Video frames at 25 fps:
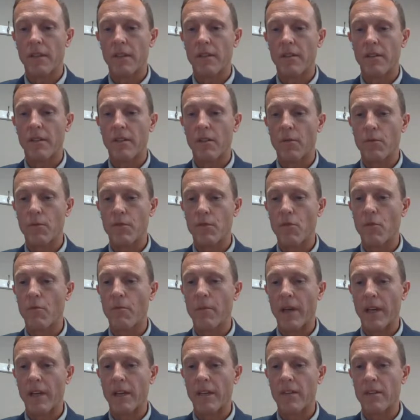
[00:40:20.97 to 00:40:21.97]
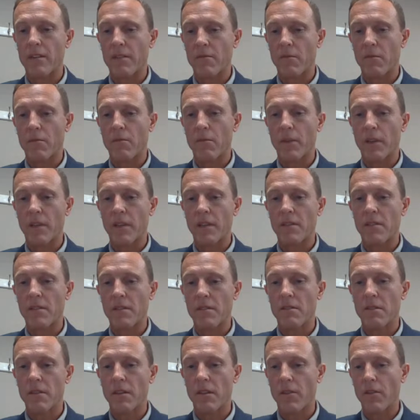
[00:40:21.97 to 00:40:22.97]
there was no mechanism in place
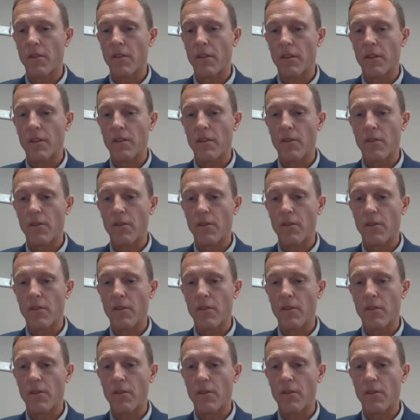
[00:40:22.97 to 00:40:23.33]
there.